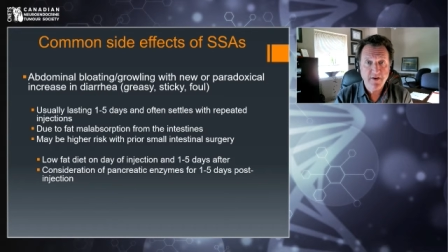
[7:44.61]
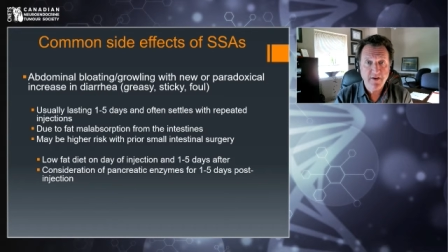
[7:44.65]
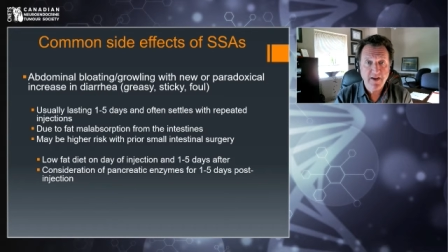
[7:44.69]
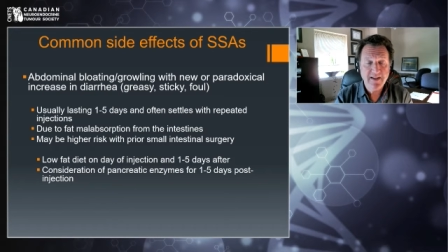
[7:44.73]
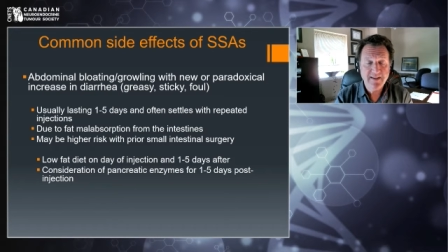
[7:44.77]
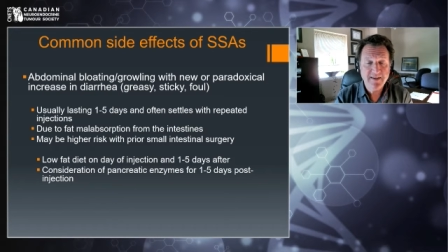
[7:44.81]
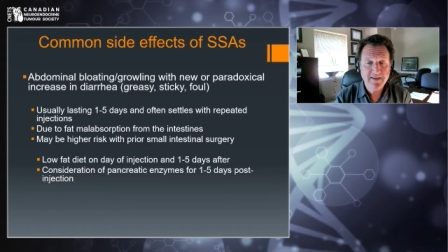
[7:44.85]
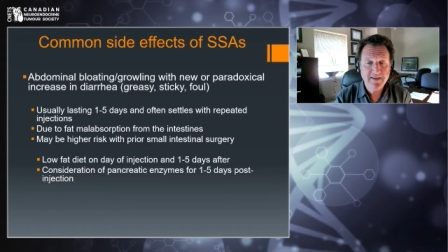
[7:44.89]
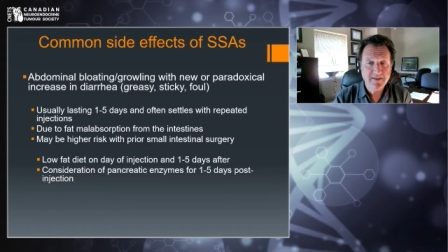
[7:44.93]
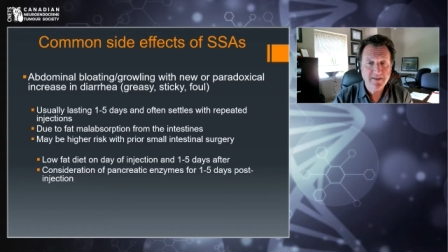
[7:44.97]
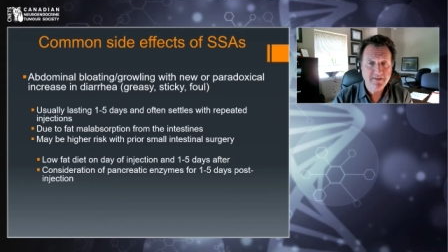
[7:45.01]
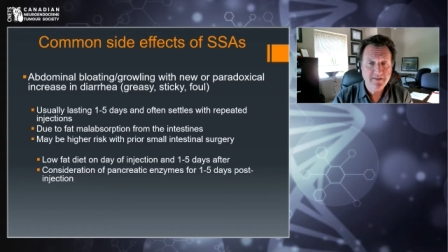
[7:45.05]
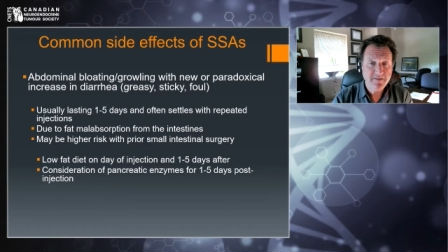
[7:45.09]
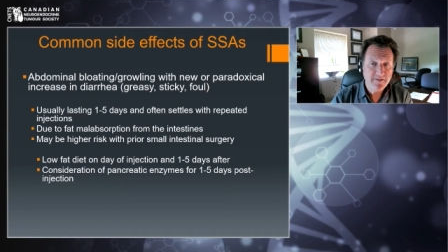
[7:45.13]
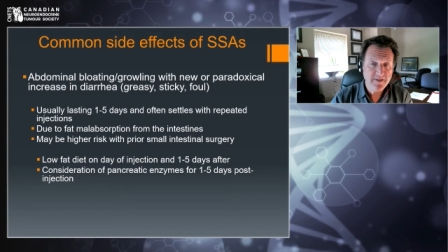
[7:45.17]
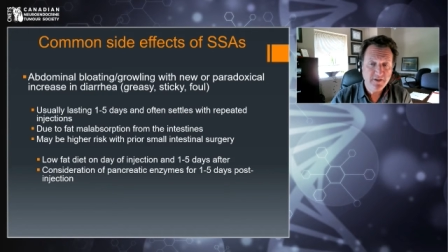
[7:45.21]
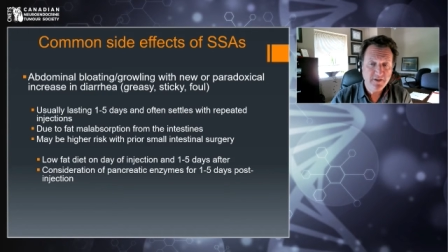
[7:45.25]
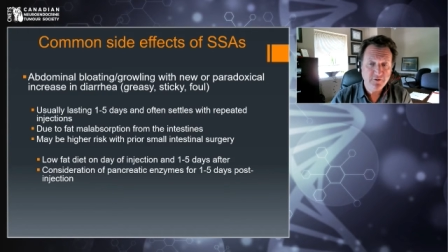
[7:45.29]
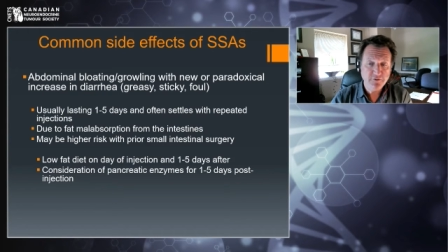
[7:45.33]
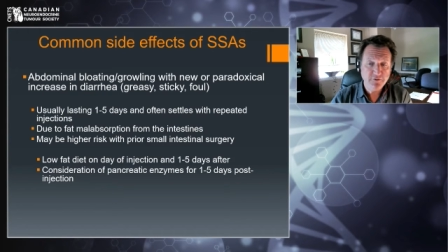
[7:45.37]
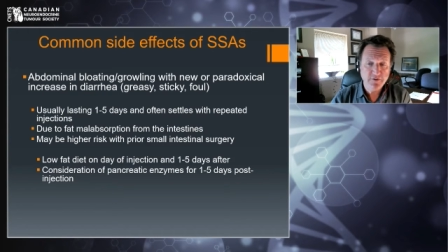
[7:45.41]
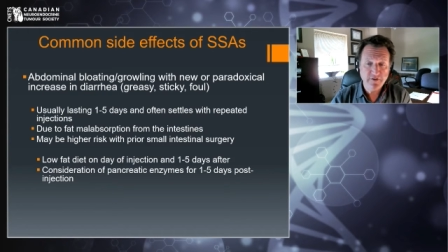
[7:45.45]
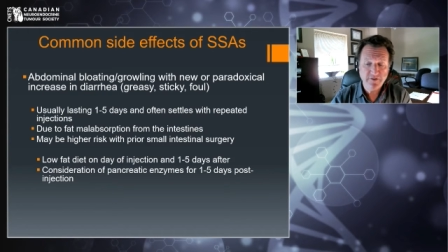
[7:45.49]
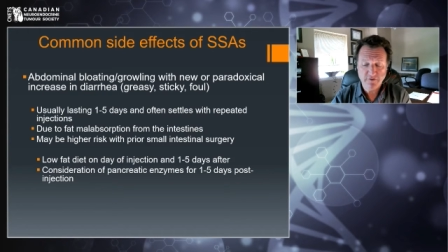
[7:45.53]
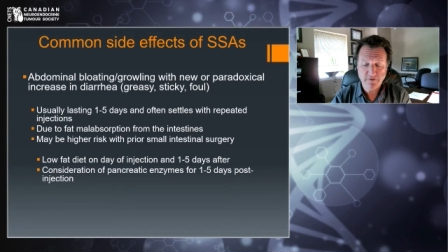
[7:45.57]
and can
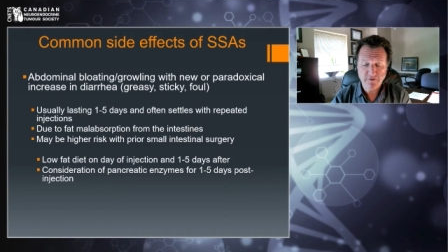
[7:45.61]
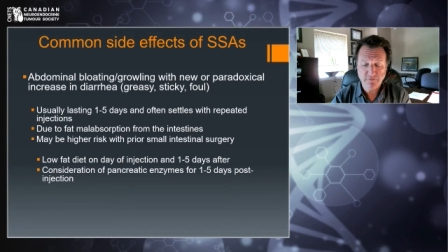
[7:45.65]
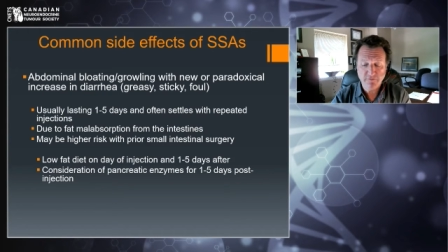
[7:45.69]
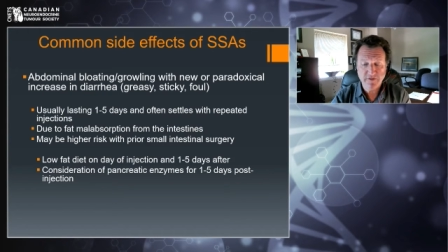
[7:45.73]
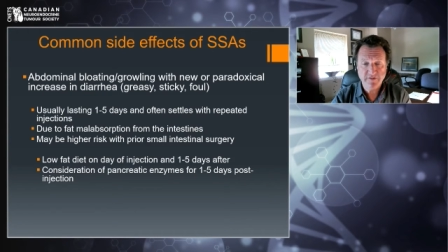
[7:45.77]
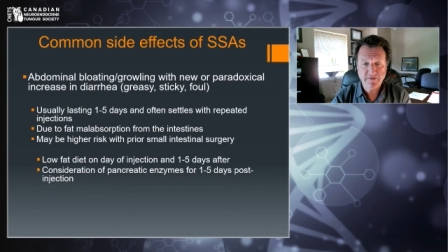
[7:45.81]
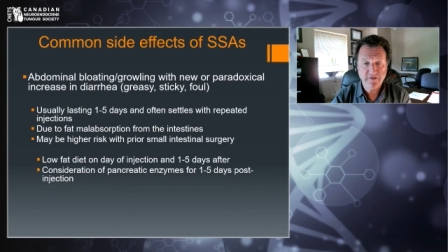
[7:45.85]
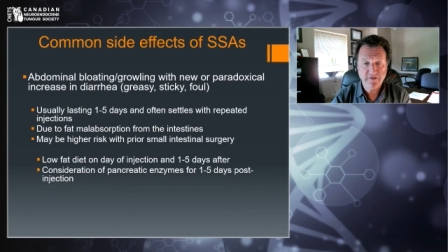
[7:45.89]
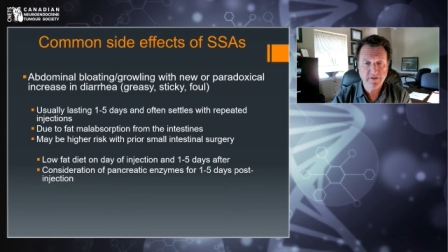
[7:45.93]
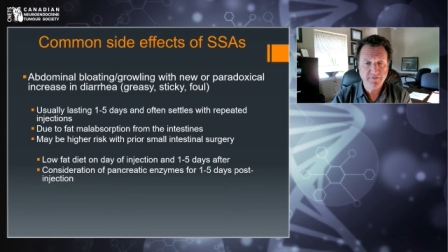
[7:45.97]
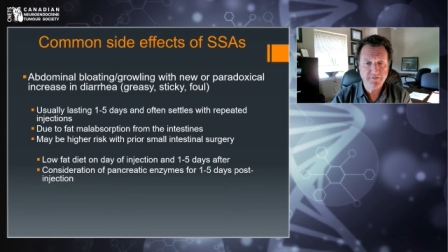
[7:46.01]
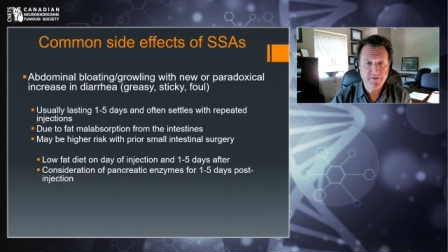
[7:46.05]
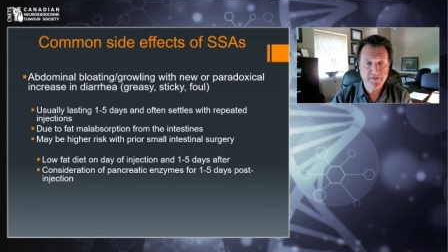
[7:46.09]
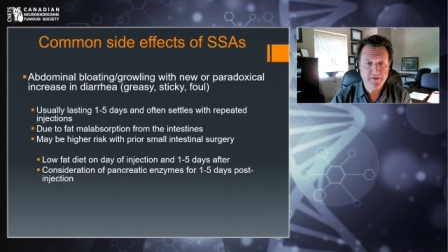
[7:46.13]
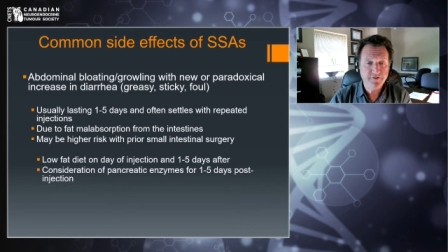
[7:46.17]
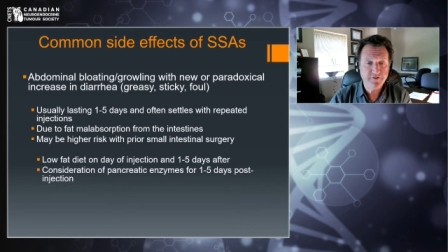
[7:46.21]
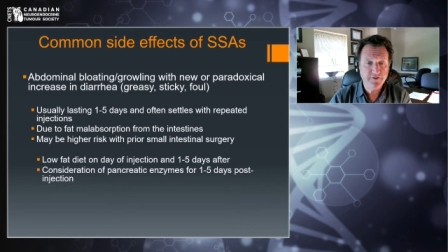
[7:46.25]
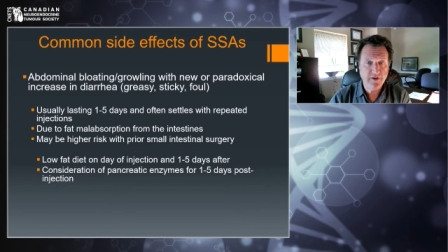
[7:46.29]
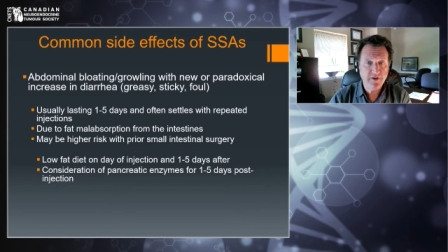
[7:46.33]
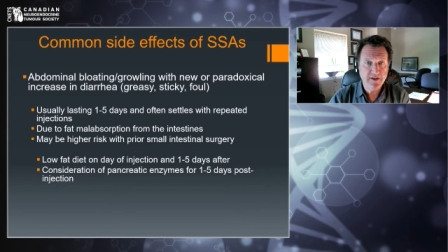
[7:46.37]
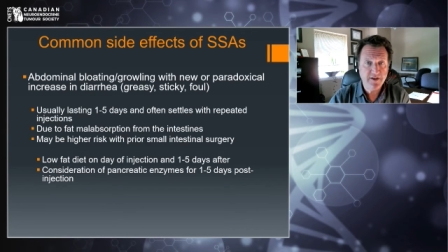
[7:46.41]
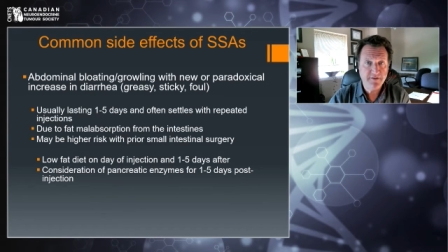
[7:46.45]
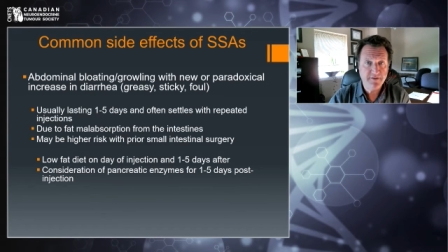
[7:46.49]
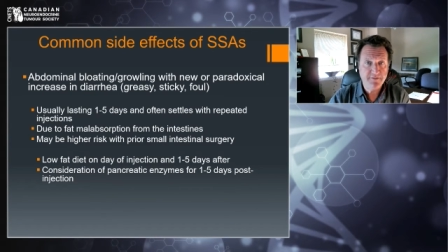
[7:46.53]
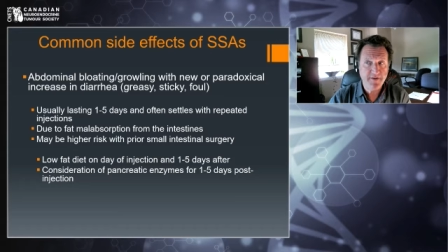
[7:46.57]
decrease the risk of this
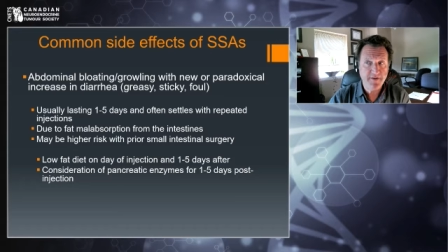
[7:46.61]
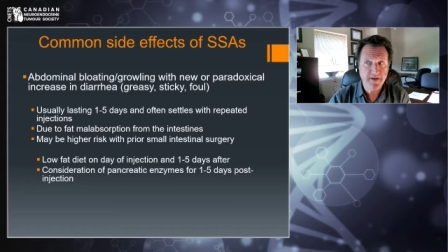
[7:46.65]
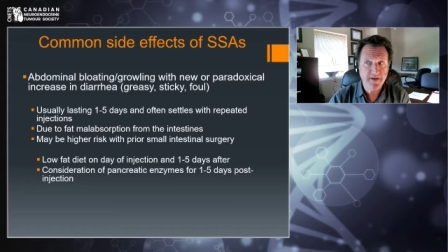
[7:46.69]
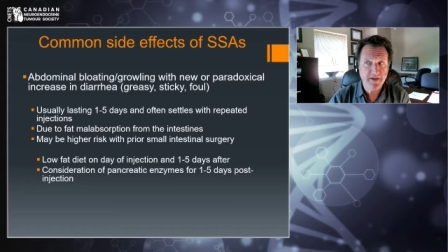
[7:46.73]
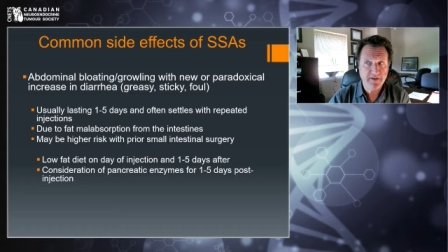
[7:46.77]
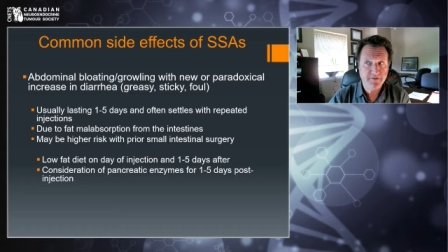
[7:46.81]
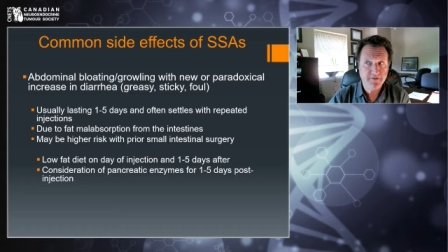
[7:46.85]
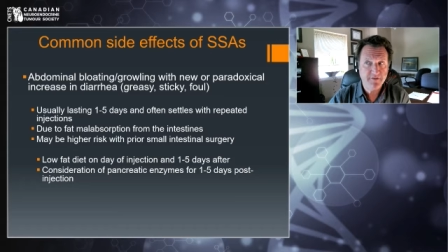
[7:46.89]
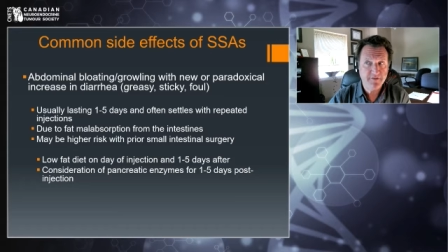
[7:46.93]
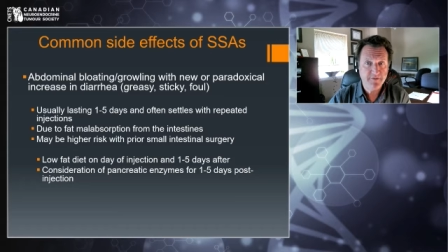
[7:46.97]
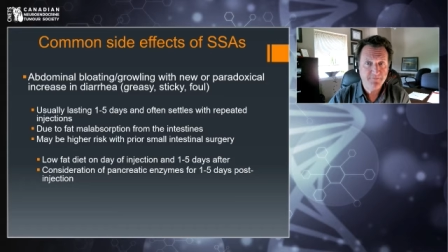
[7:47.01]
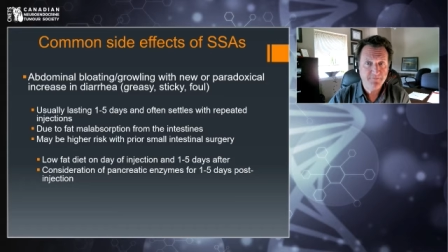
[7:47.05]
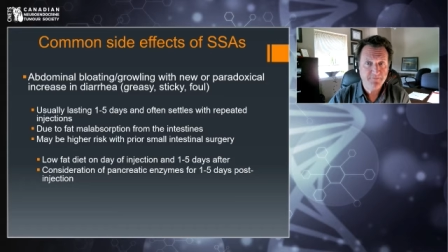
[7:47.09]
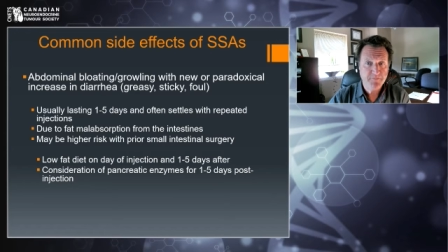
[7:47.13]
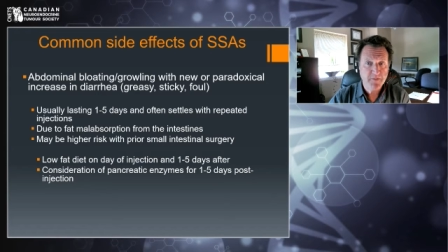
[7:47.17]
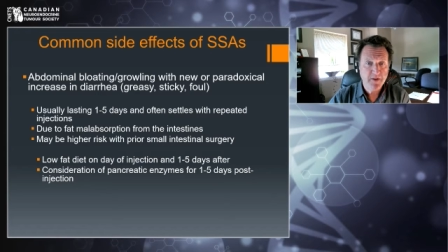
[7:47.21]
side effect.